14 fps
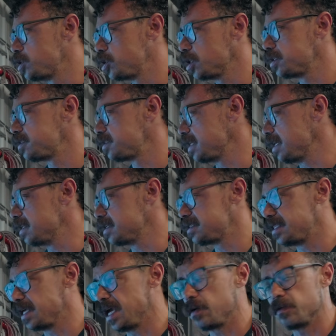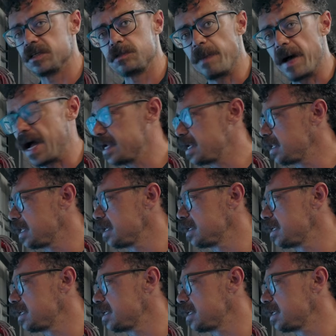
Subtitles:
should see this thing respond a little